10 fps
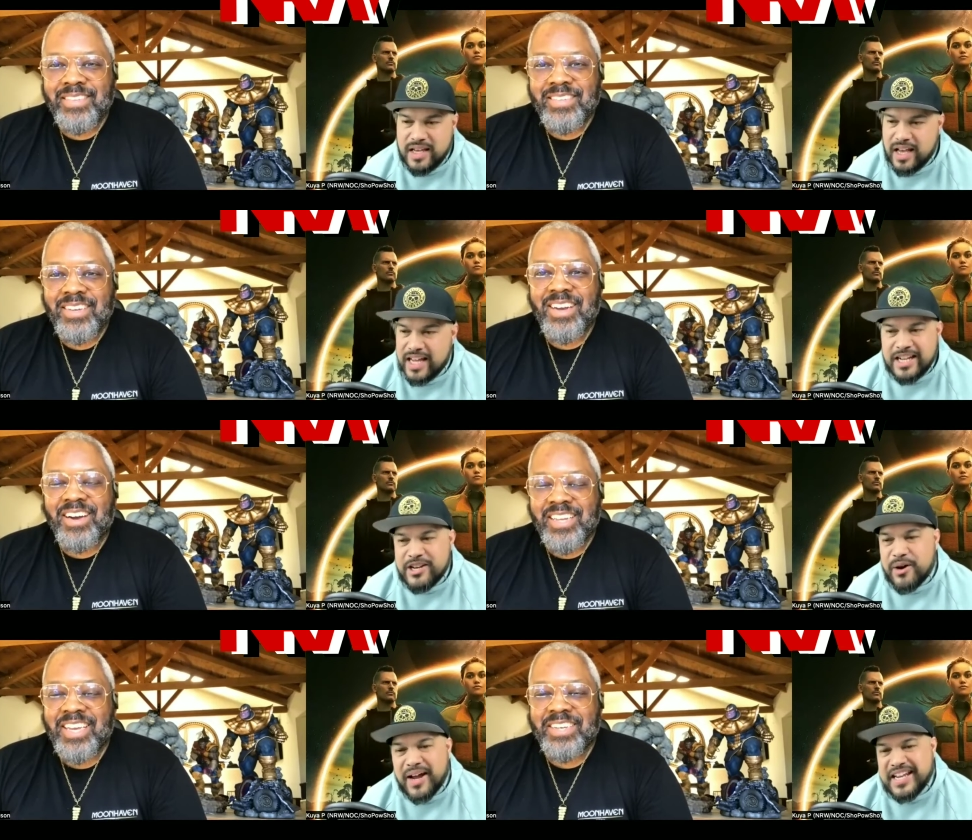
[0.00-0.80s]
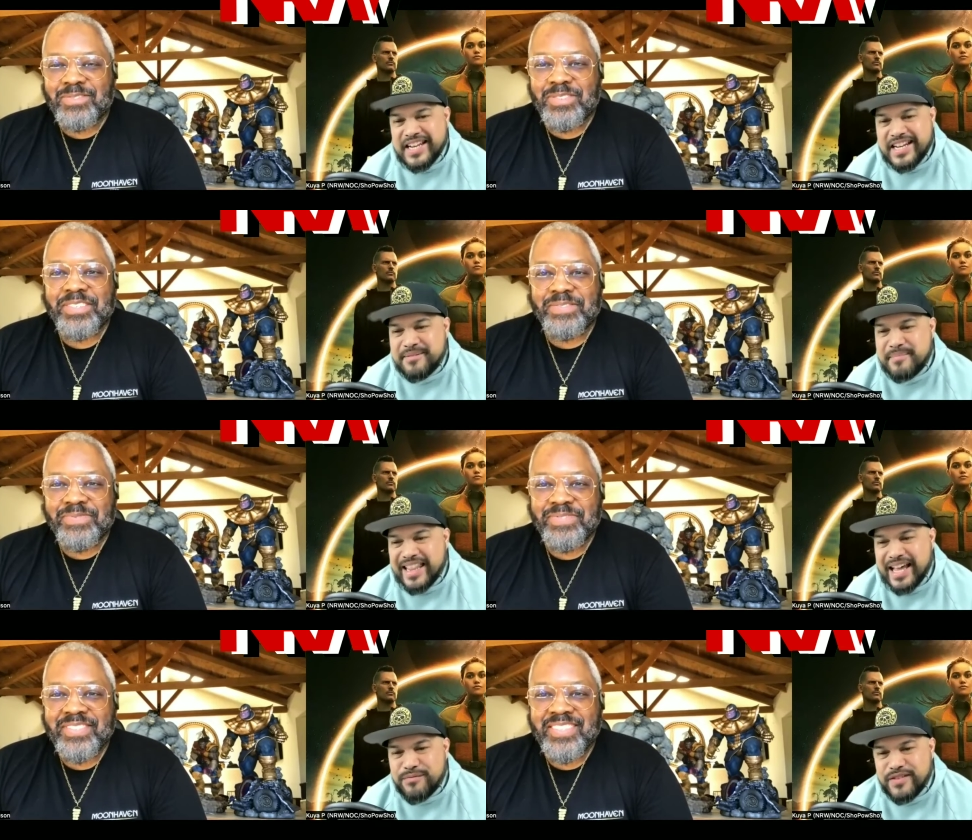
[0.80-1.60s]
Speaker 1: Eh, I didn't oh, know uh, I yeah, needed it in my
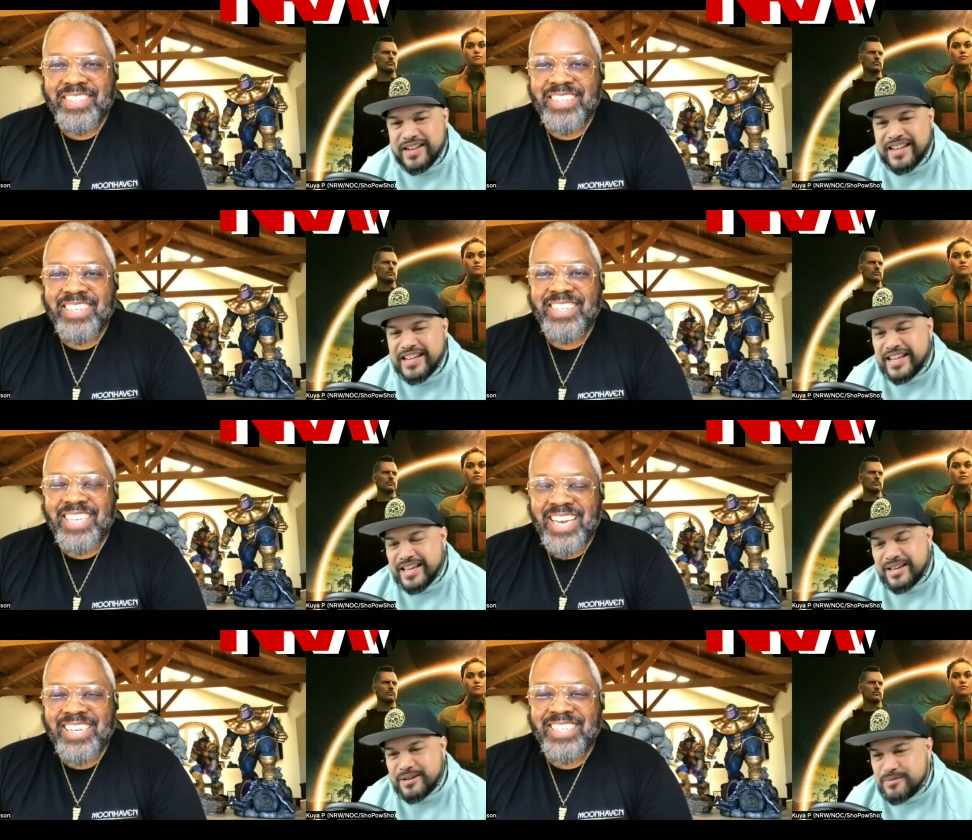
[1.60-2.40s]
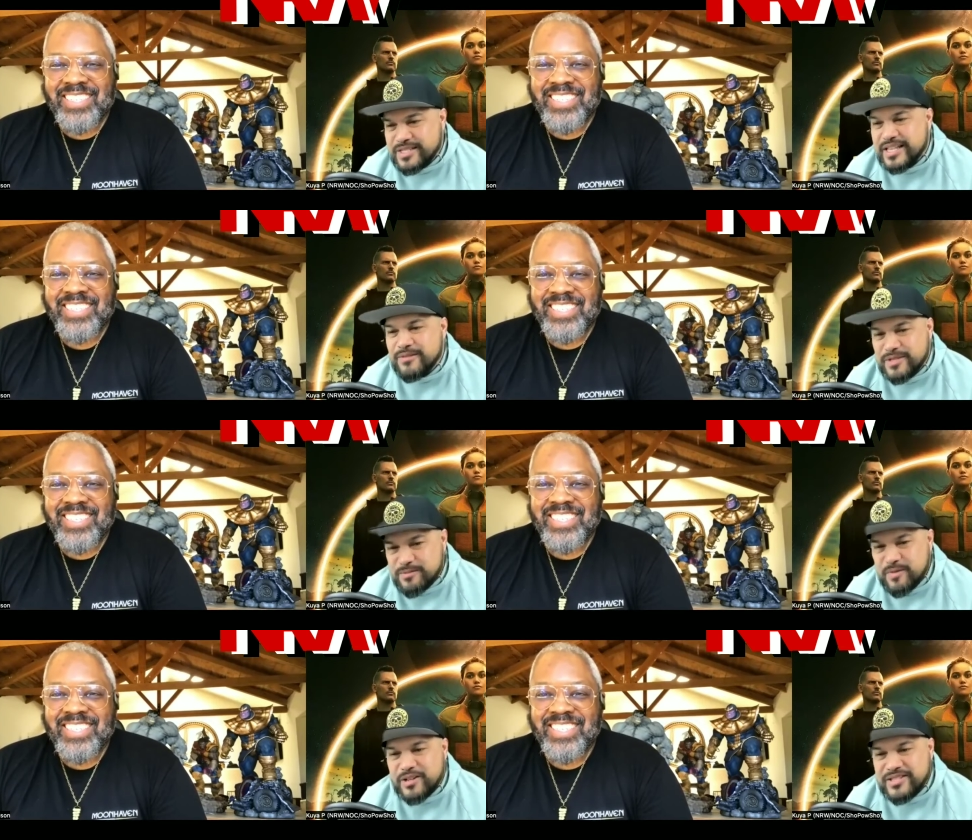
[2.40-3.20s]
life, and it, yeah. it, was it
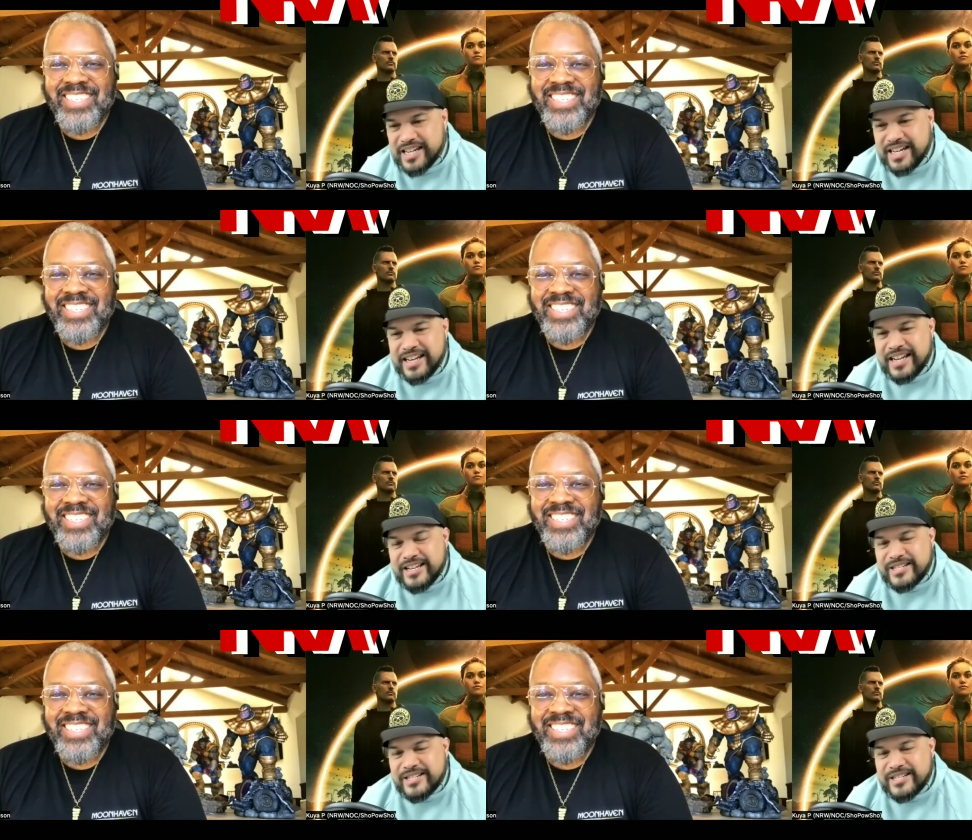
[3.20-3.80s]
was well done.